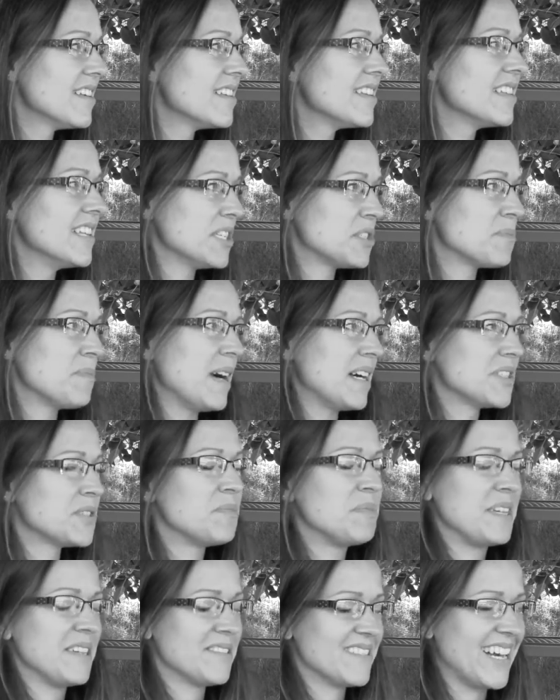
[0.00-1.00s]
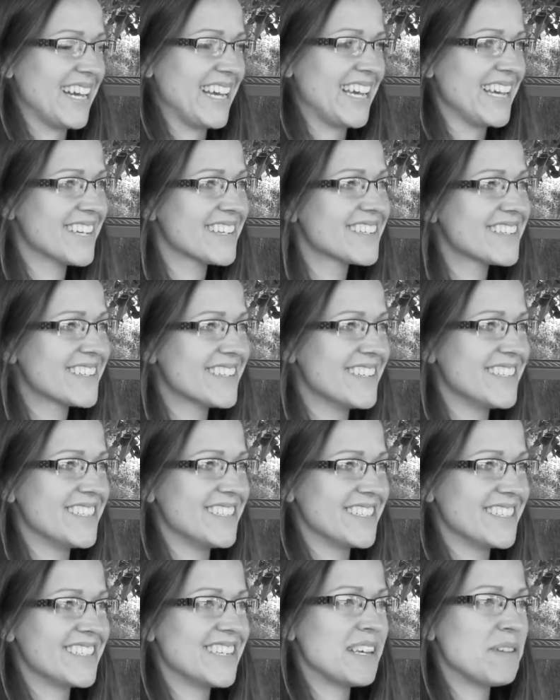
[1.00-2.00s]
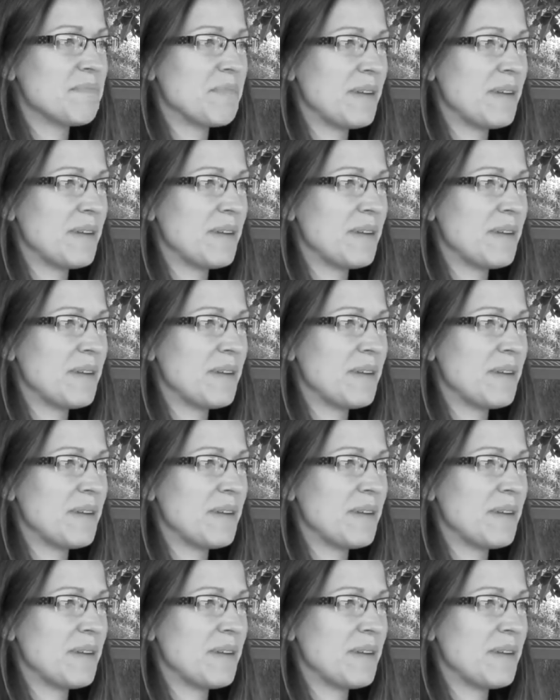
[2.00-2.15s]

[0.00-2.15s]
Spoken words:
this must be right. It